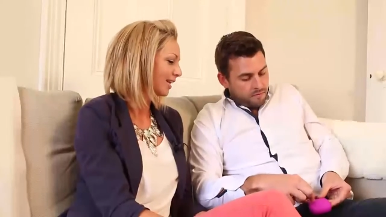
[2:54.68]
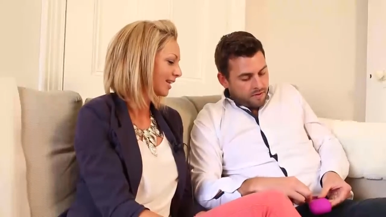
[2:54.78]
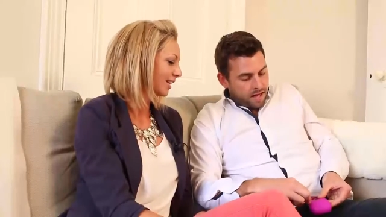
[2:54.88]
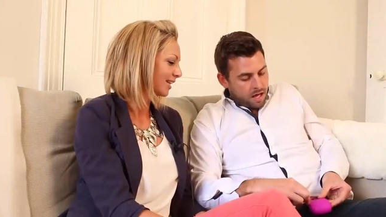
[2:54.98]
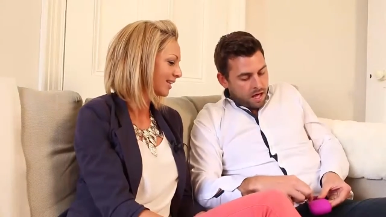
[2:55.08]

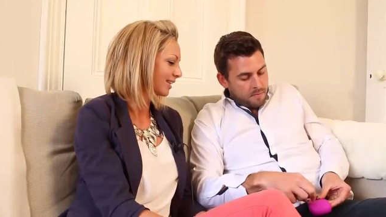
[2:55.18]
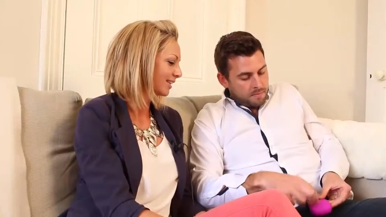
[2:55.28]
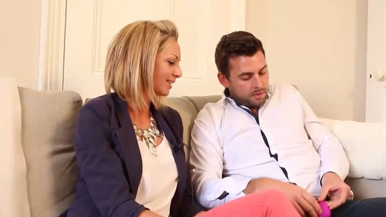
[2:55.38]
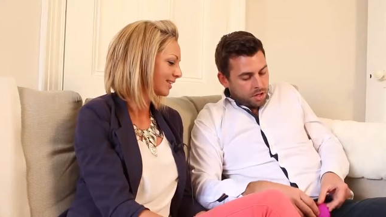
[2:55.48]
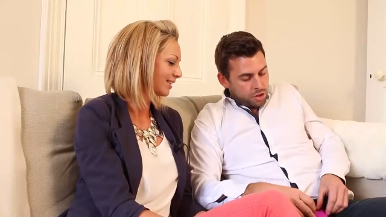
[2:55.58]
Speaker 1: But
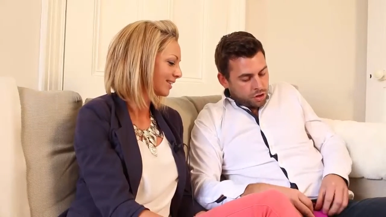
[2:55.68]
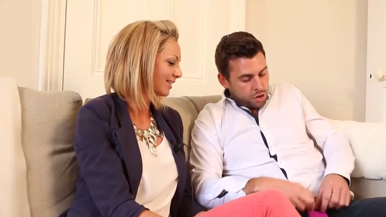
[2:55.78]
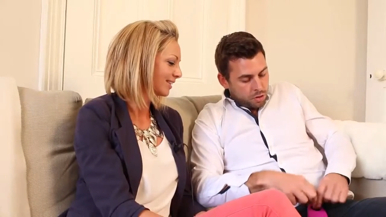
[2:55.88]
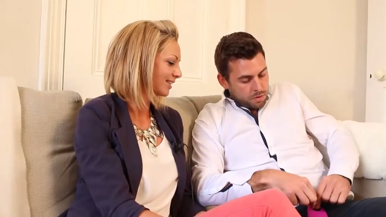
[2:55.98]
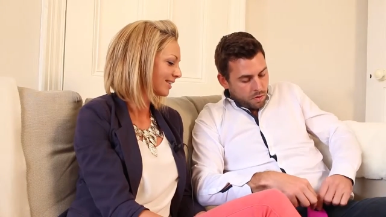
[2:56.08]
um,
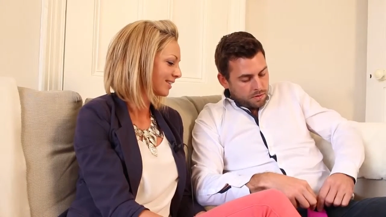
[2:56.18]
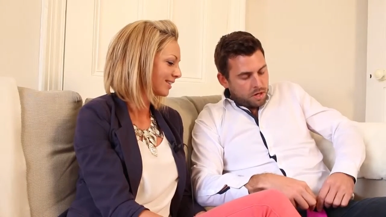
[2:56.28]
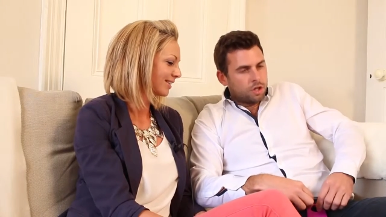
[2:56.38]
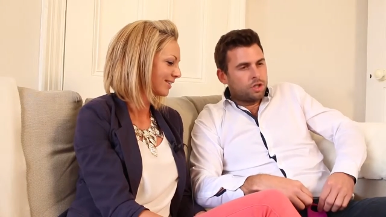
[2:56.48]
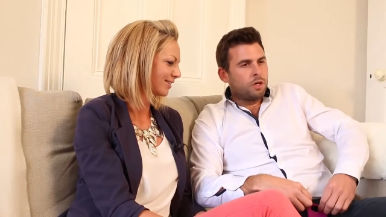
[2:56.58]
tubes going,
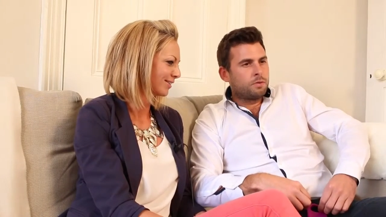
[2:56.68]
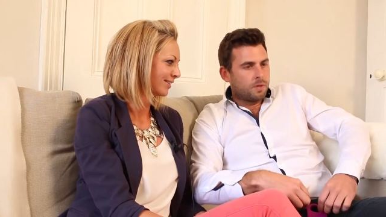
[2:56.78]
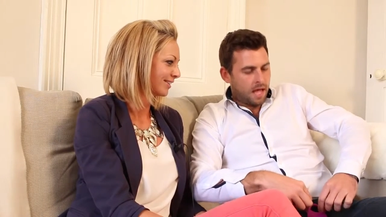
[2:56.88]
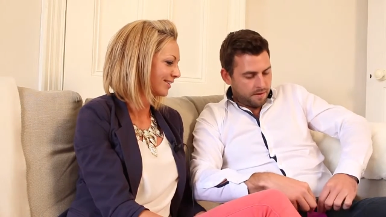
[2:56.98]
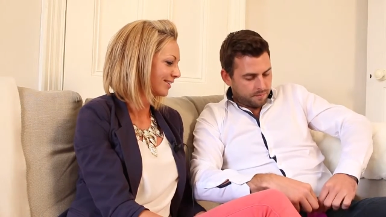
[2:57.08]
not a tubes,
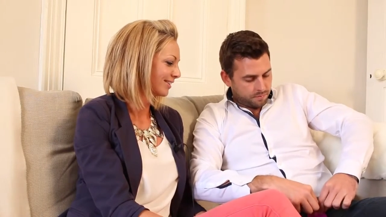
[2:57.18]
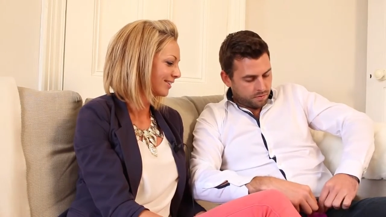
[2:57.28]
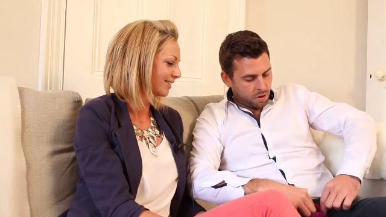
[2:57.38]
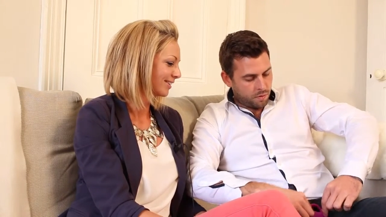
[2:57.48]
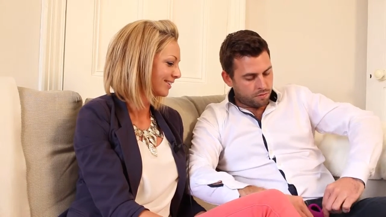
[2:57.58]
but
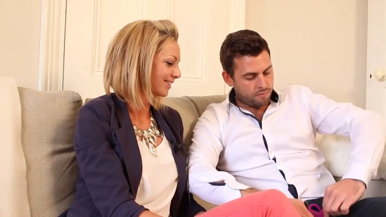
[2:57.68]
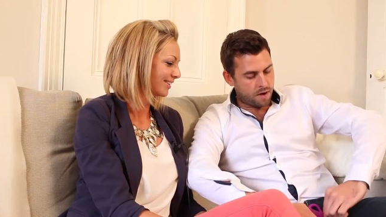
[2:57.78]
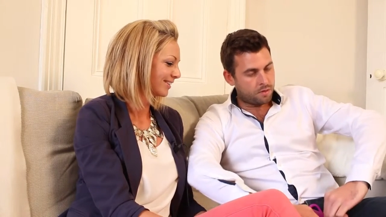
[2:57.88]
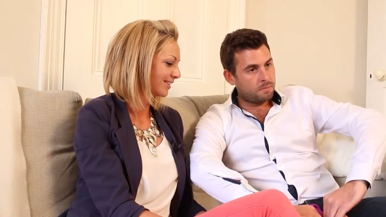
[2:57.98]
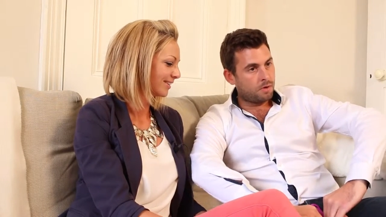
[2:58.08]
like going
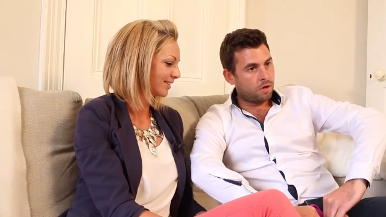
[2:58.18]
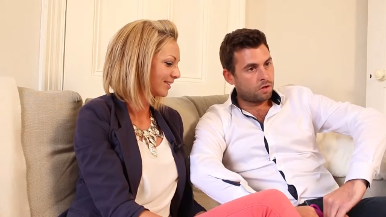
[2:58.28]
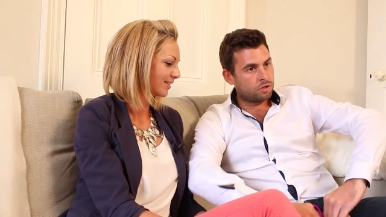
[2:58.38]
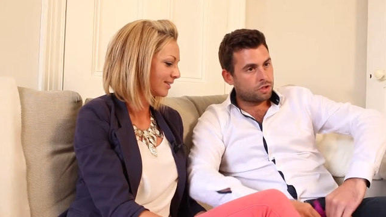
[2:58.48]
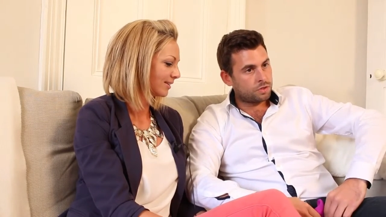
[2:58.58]
around the
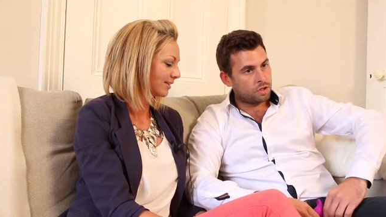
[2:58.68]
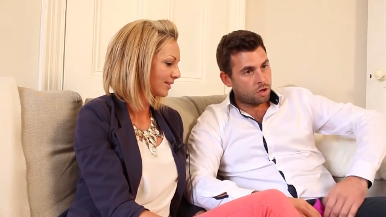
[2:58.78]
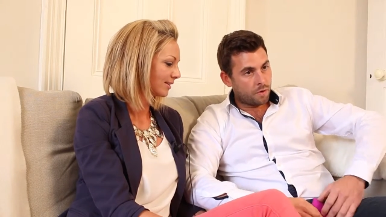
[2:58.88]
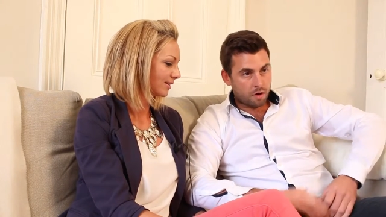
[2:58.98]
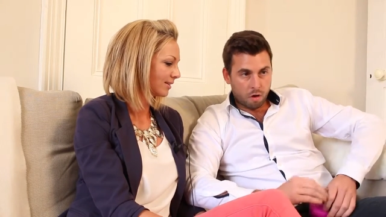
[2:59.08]
balls, so it's
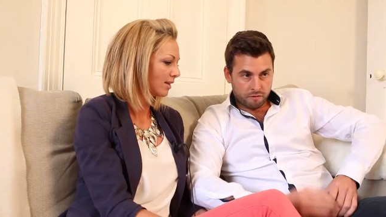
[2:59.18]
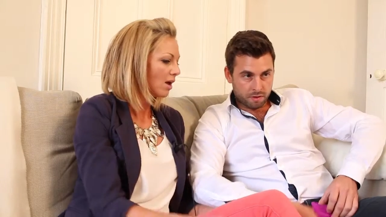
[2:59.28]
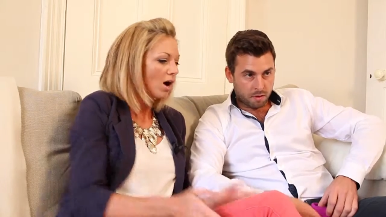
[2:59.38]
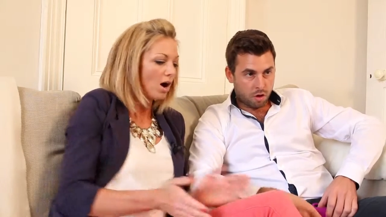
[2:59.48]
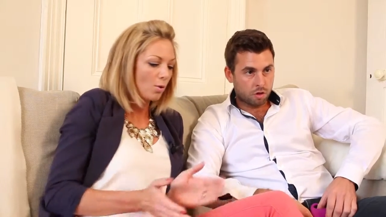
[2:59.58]
not going over
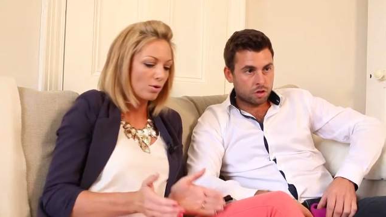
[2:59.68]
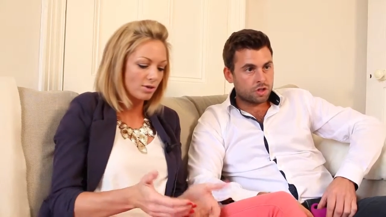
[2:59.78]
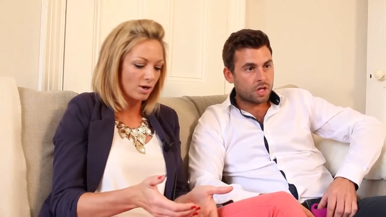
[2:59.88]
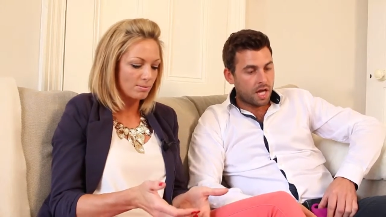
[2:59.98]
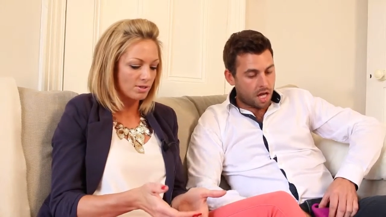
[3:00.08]
the
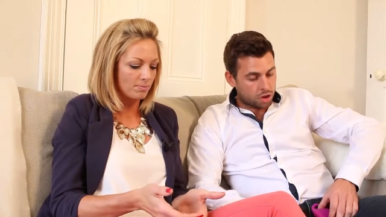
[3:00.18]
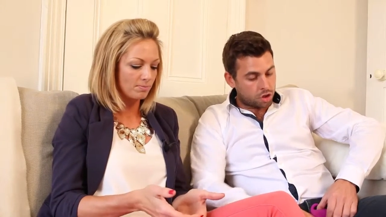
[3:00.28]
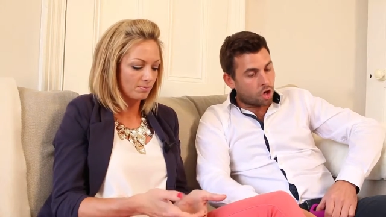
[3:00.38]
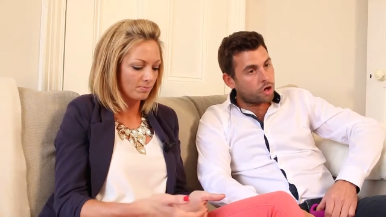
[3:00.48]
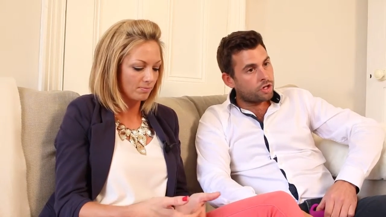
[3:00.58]
balls. Oh,
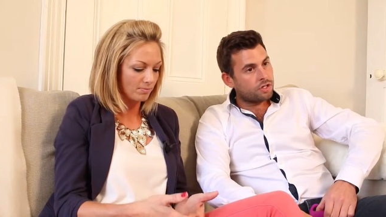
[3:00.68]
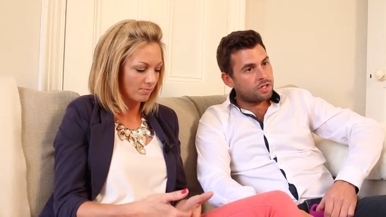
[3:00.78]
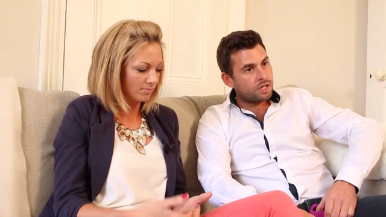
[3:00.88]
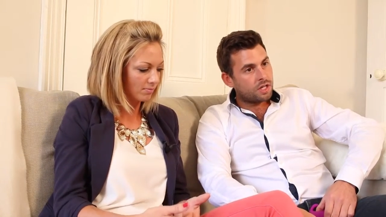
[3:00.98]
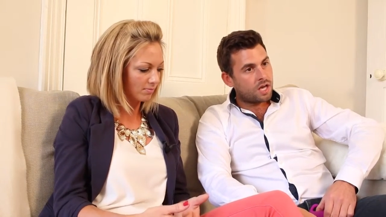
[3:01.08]

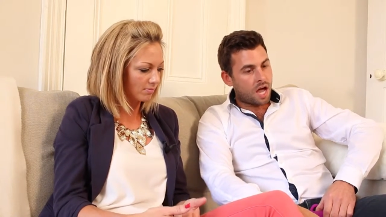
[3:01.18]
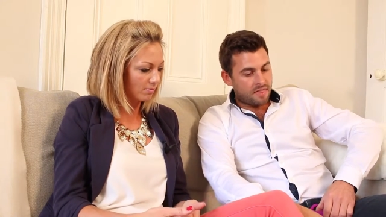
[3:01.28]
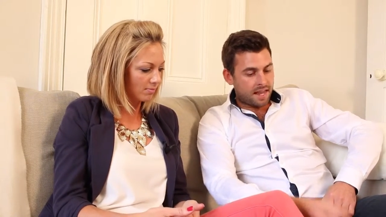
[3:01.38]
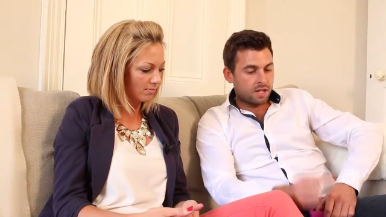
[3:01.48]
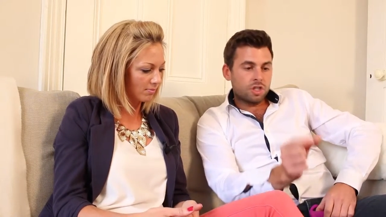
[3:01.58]
Join,
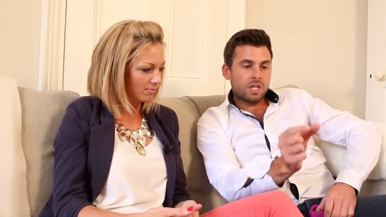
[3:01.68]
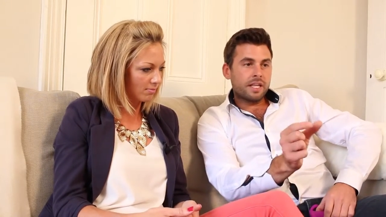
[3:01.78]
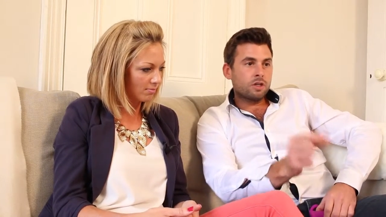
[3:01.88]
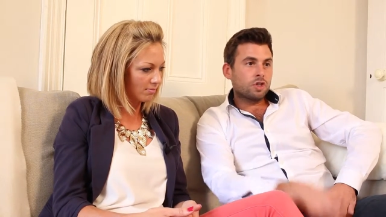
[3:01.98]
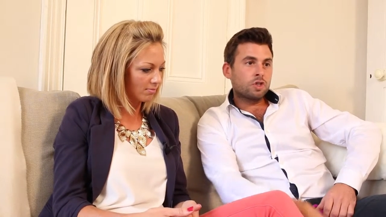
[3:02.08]
and then just a
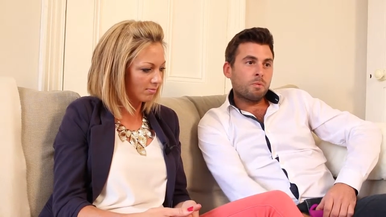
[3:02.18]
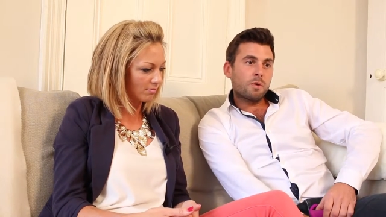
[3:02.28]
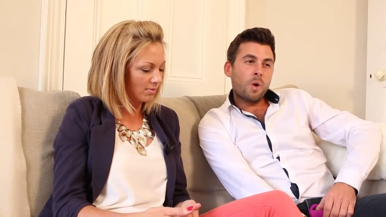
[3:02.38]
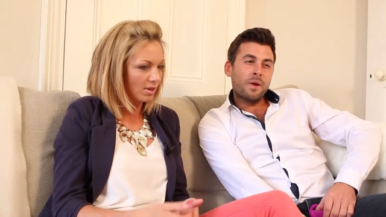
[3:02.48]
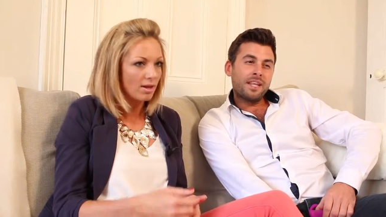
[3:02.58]
little
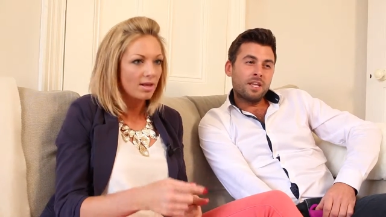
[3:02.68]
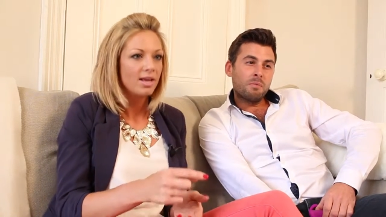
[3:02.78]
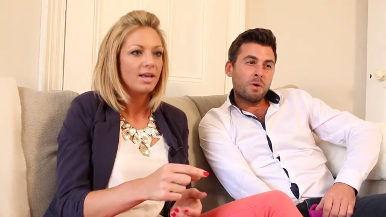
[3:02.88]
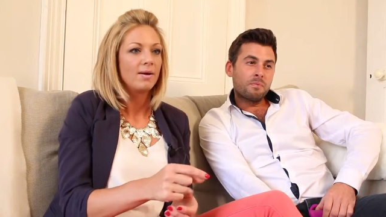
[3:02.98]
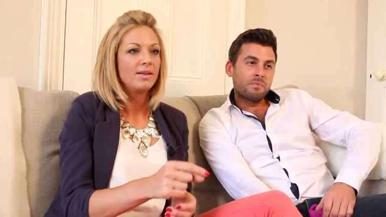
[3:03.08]
stuff going in
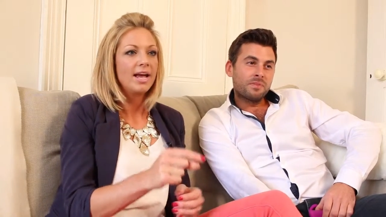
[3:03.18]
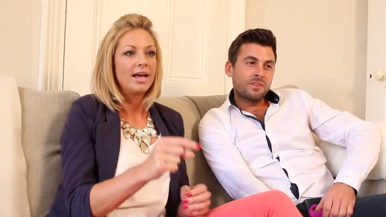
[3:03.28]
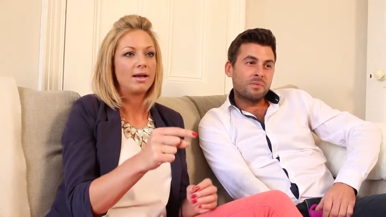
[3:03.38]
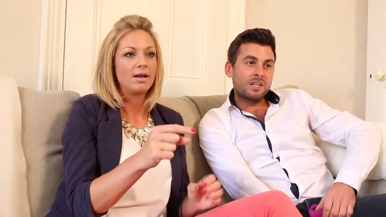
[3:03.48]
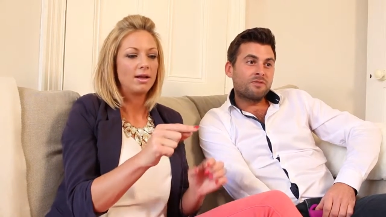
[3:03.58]
your bum.
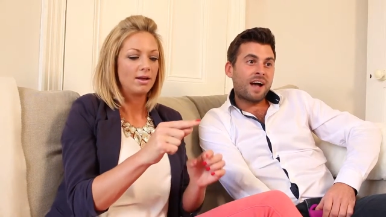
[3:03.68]
Yeah. Which